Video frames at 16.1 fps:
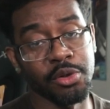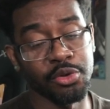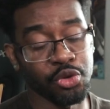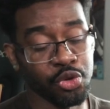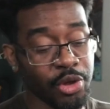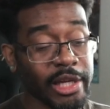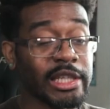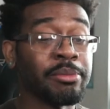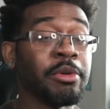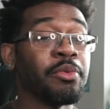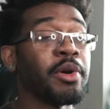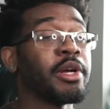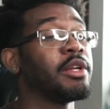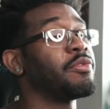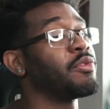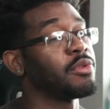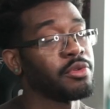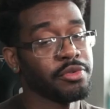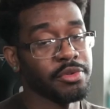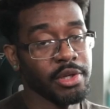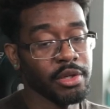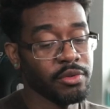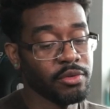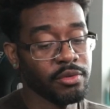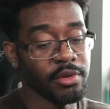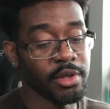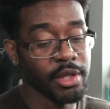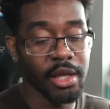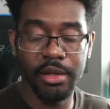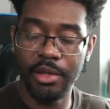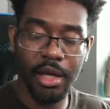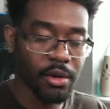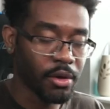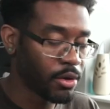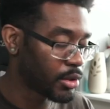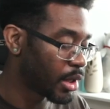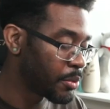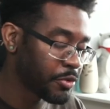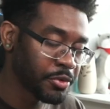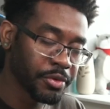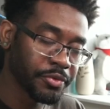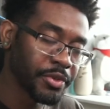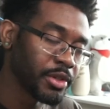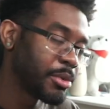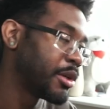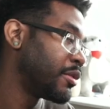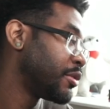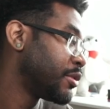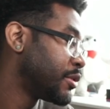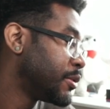so you have to be ready for those things, and that all comes from the fundamentals.